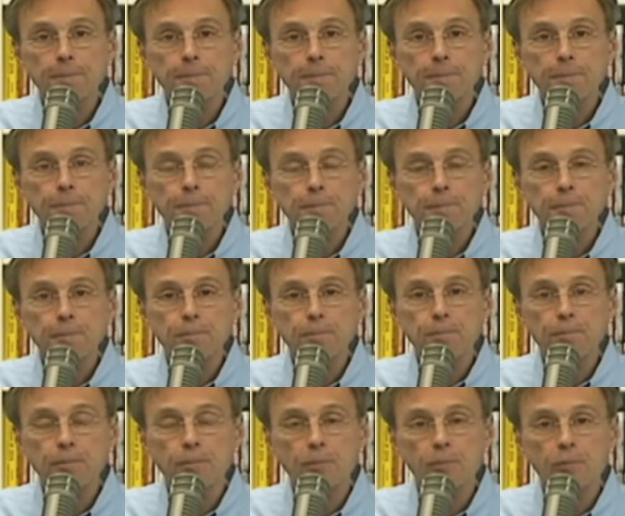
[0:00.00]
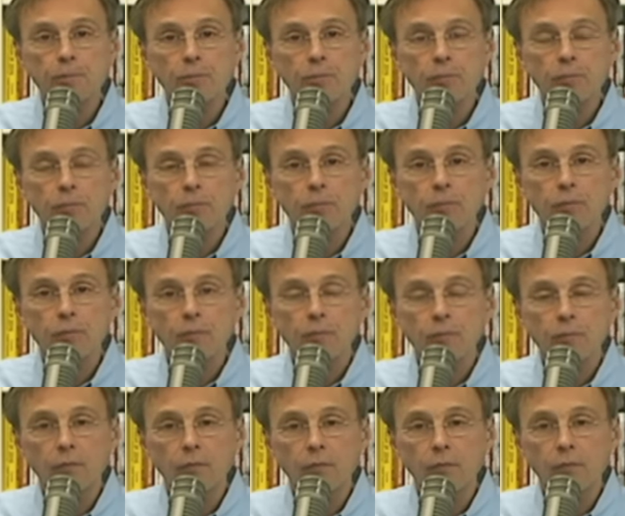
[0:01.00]

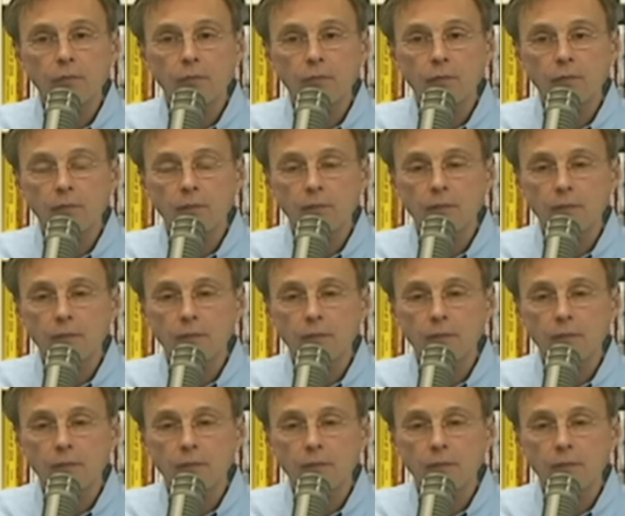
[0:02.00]
No one is speaking in this clip.